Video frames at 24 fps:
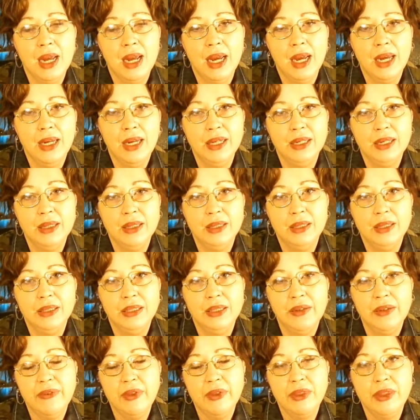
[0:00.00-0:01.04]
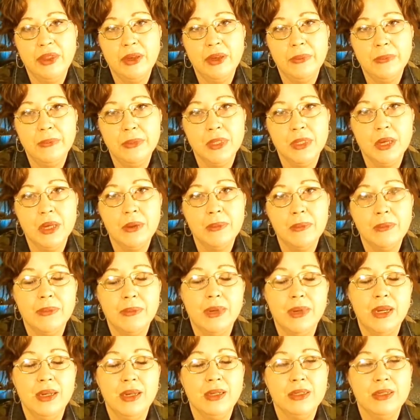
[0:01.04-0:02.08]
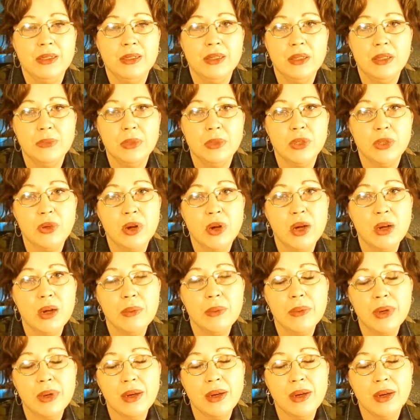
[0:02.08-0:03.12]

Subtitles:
And give a thumbs up and subscribe.